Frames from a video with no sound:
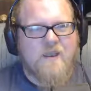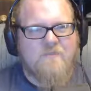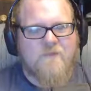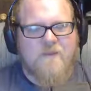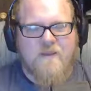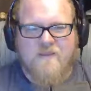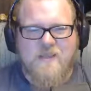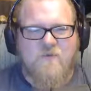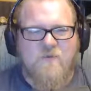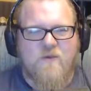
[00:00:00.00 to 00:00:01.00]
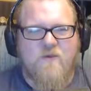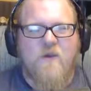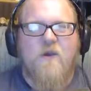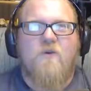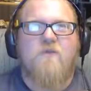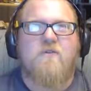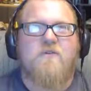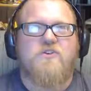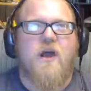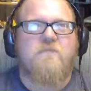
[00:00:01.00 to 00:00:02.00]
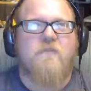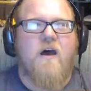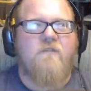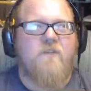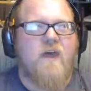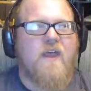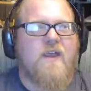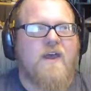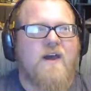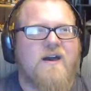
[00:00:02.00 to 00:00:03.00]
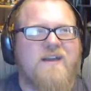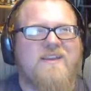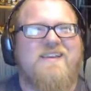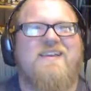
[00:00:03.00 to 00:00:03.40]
Not I'm gonna say we were dropped off like kids